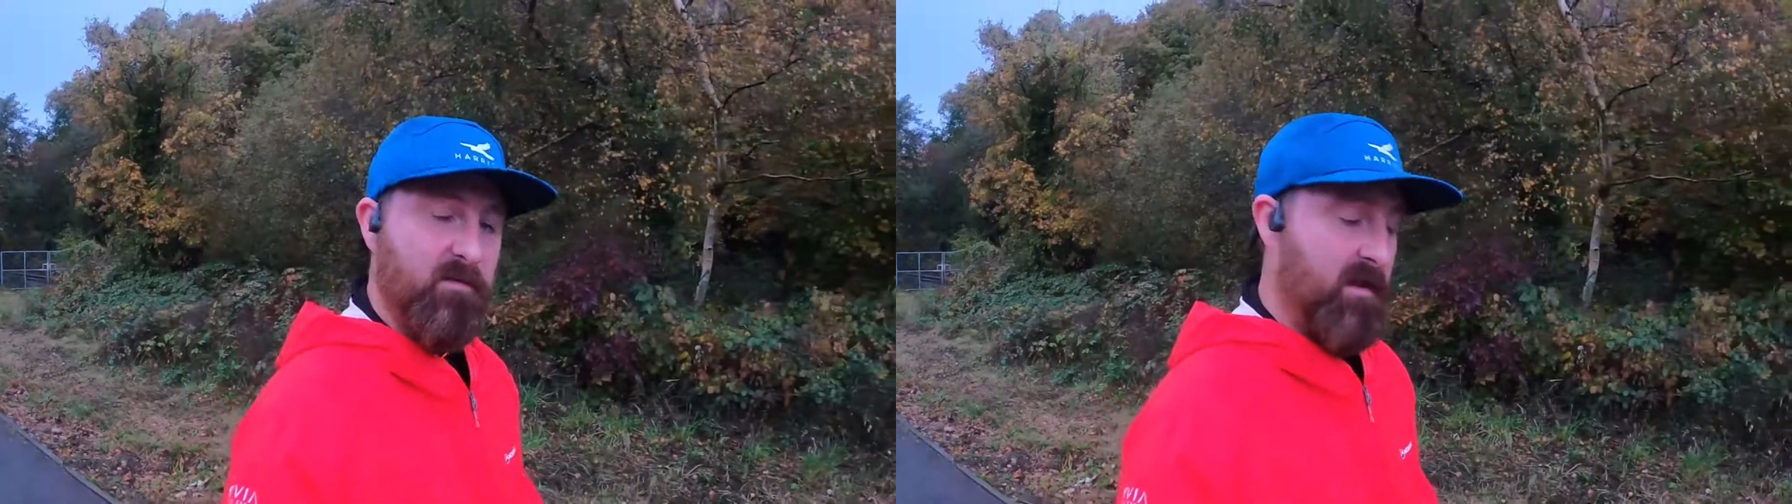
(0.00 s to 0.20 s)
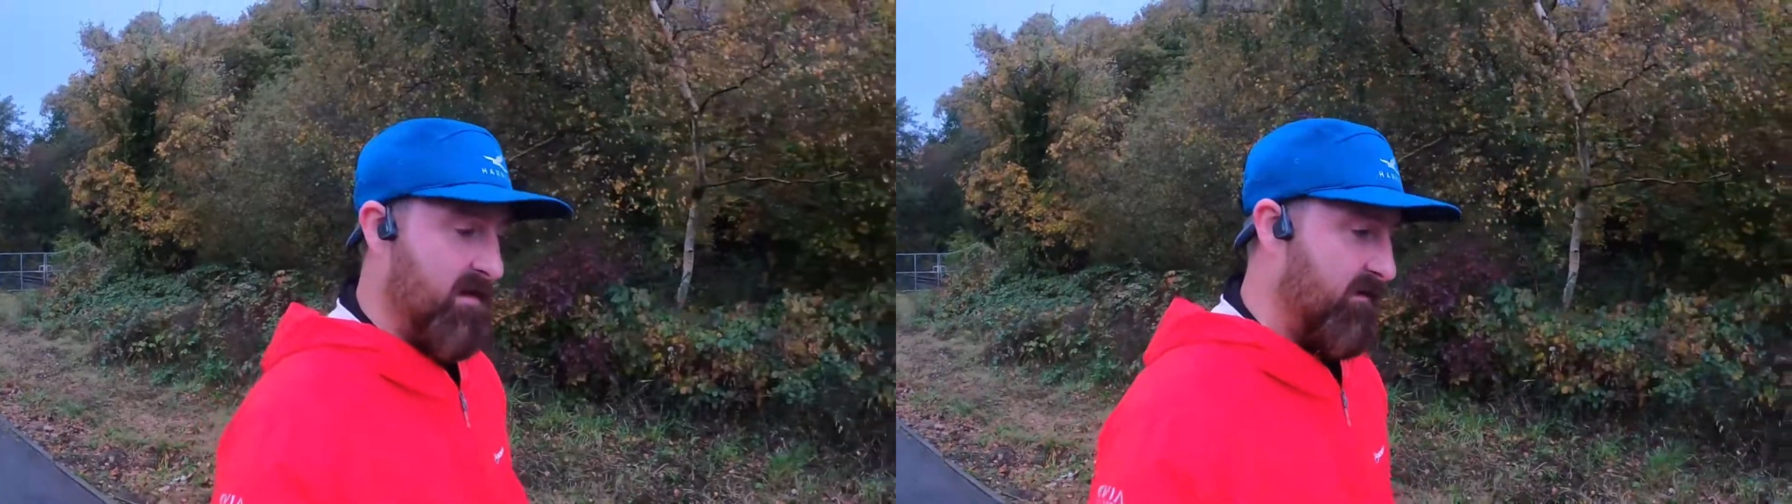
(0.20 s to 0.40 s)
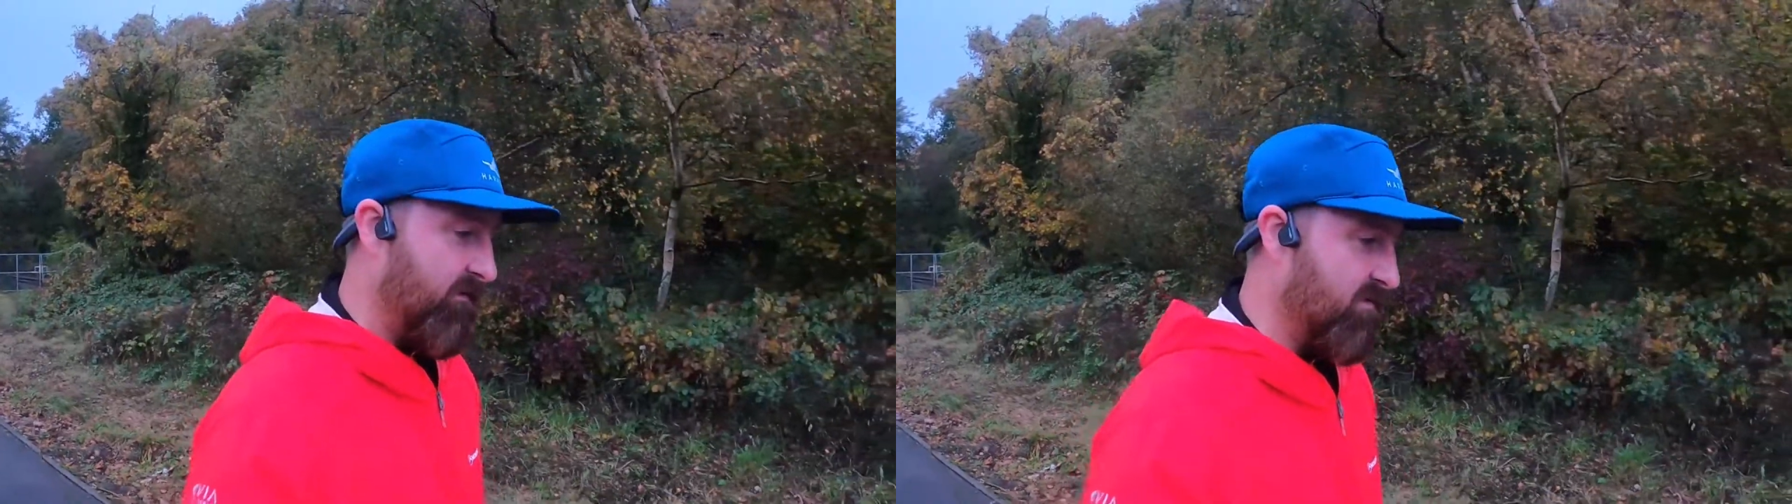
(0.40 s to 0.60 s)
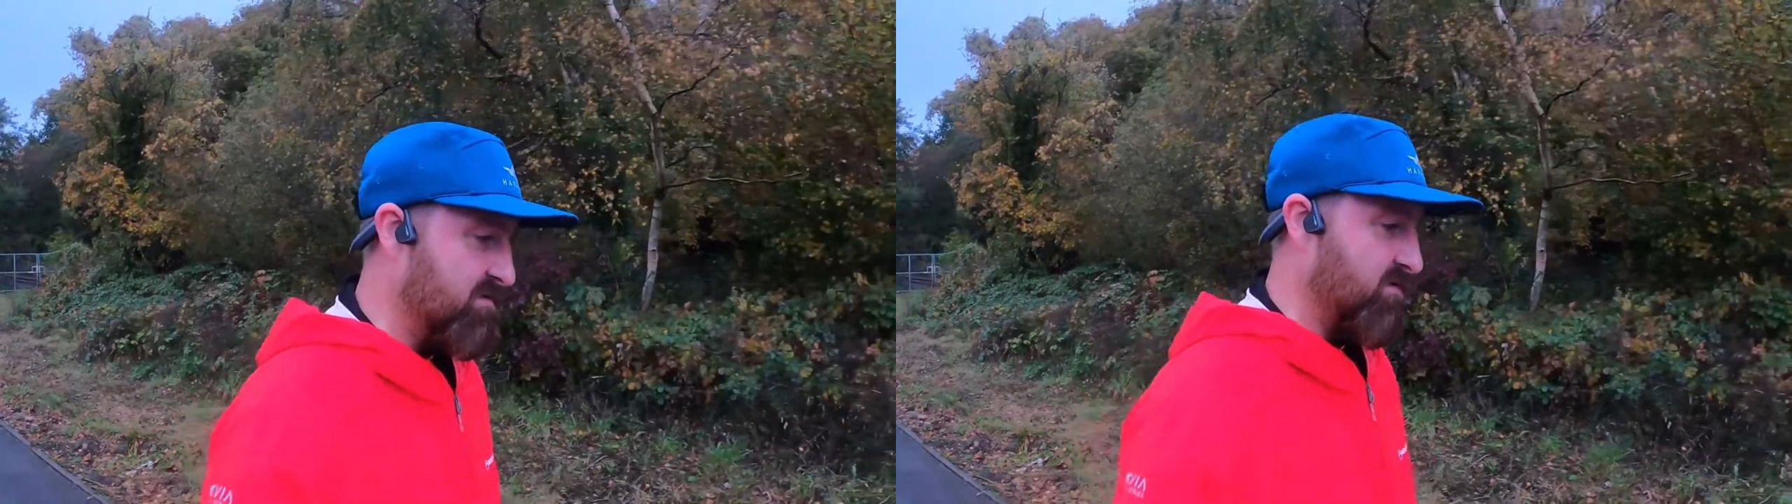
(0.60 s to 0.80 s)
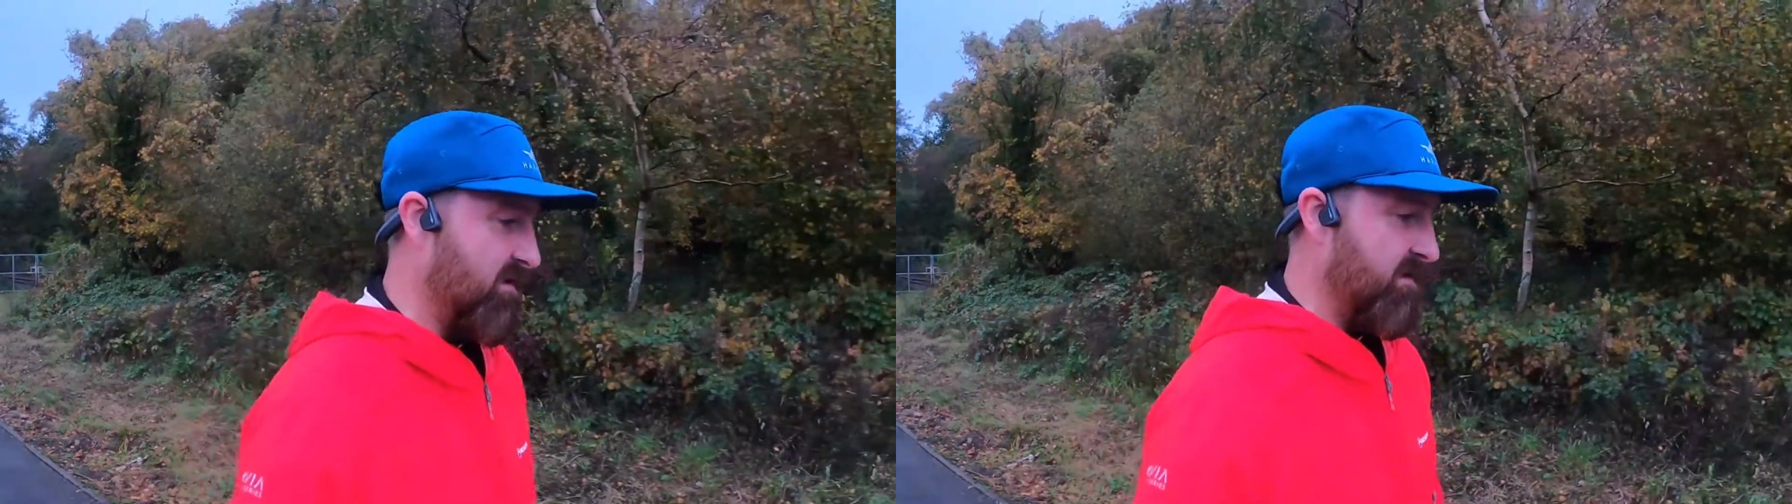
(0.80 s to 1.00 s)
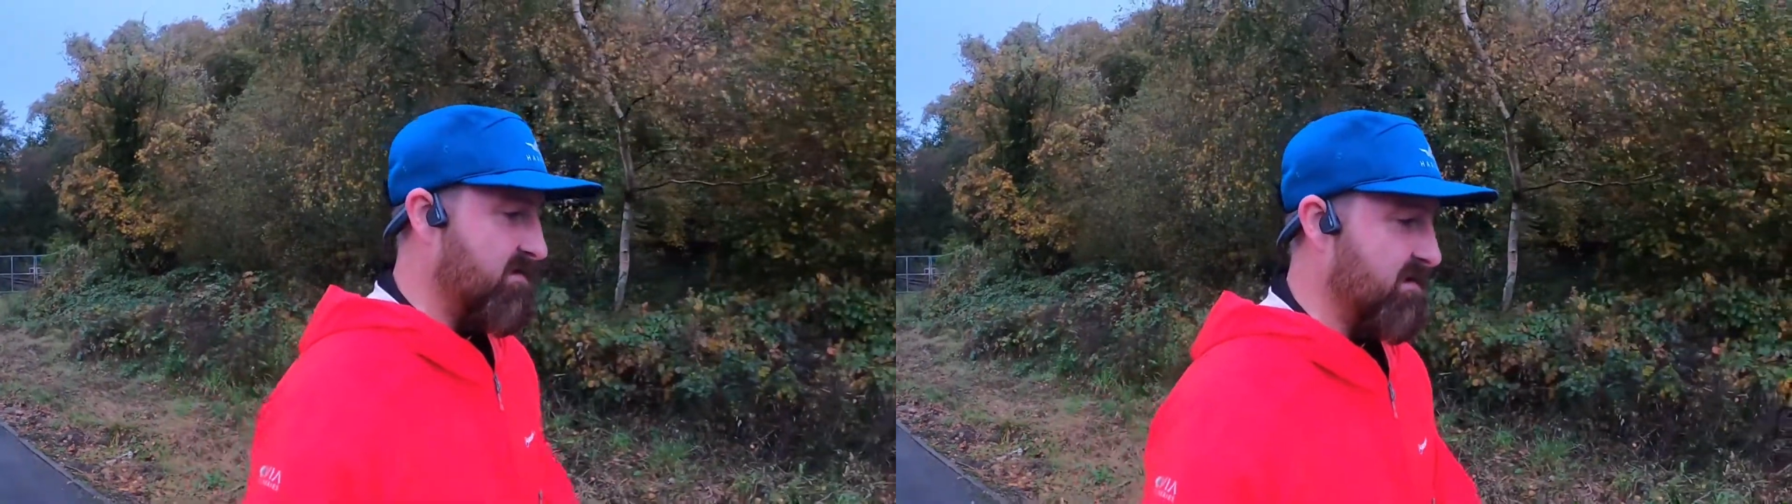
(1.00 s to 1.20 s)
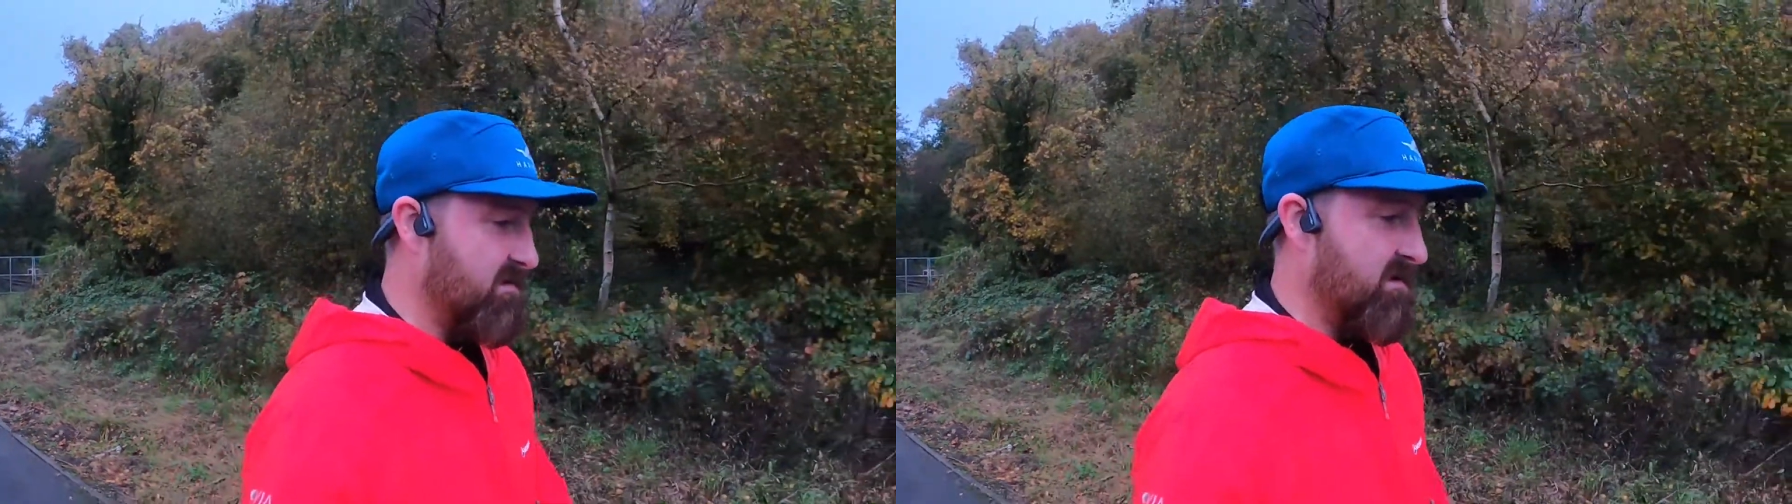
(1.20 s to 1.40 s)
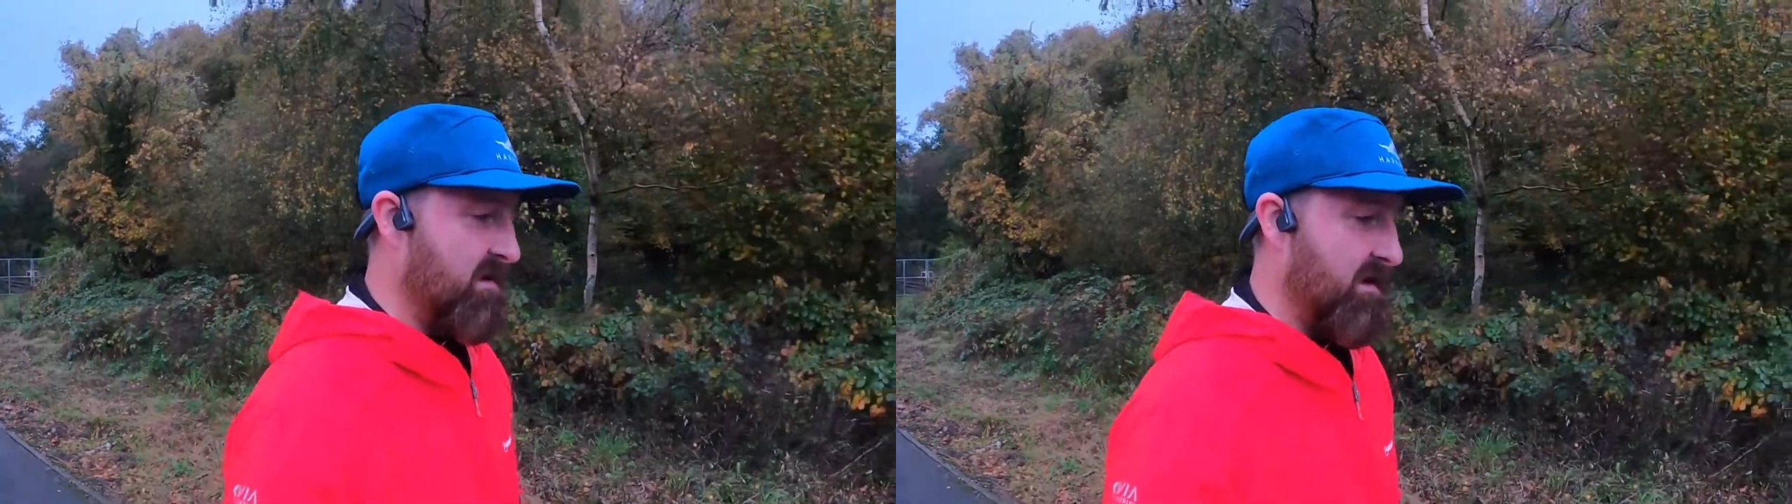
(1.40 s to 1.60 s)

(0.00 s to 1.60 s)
with any future releases.